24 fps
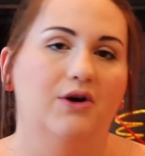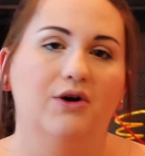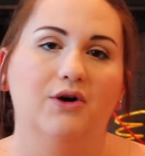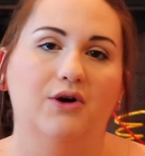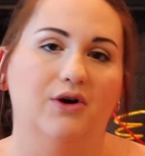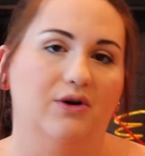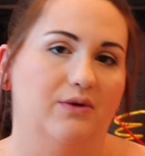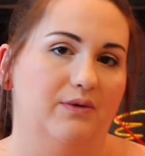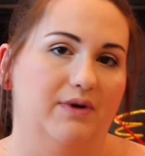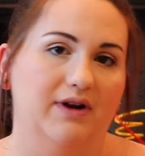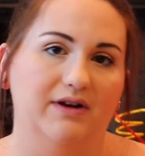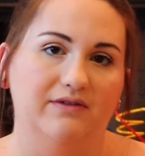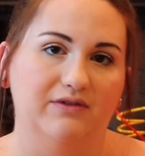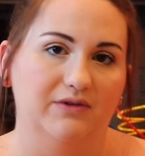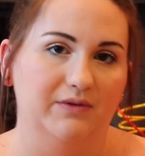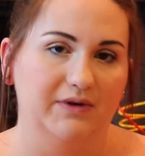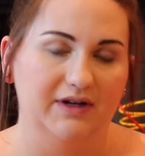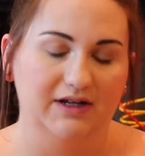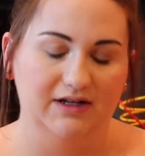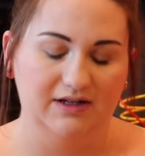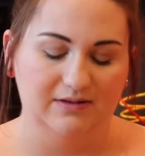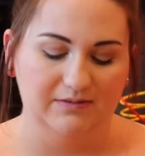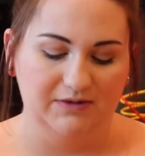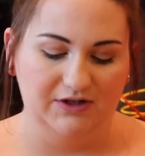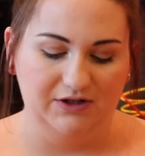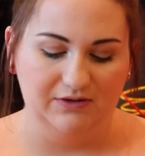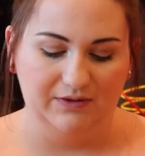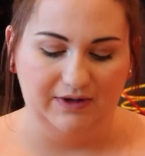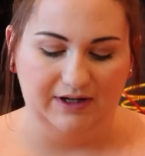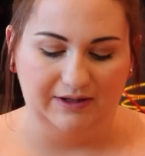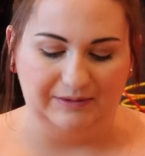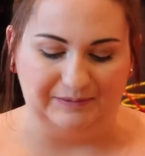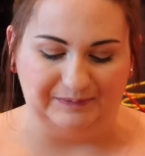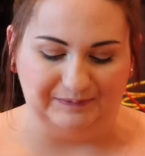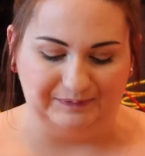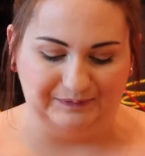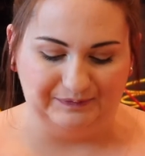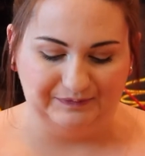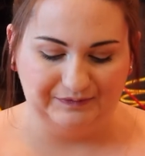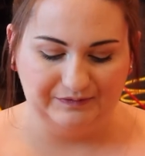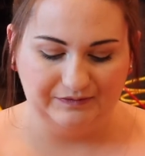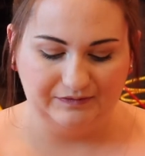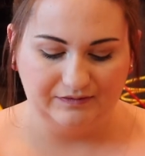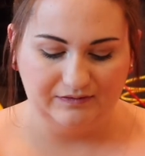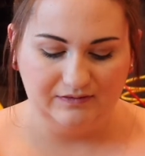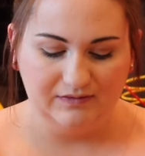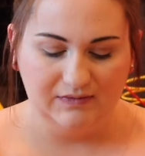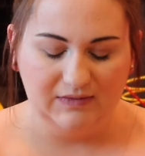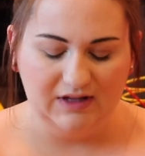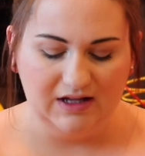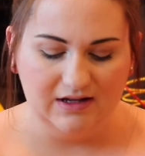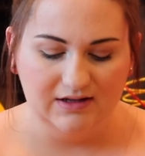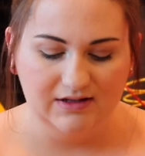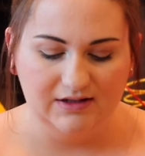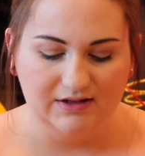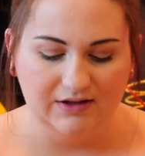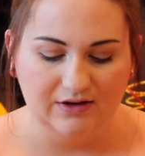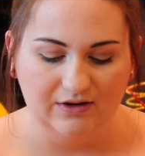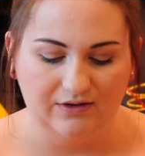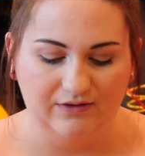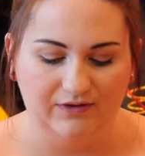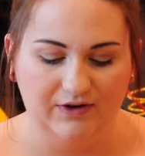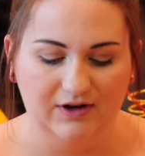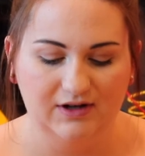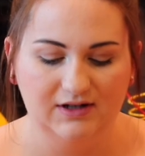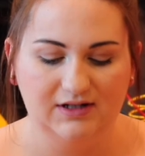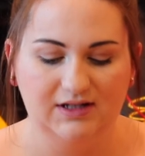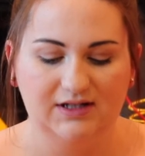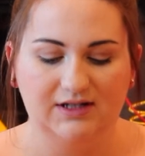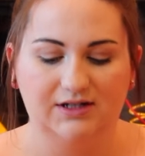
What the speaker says: or whatever we end up doing. So first,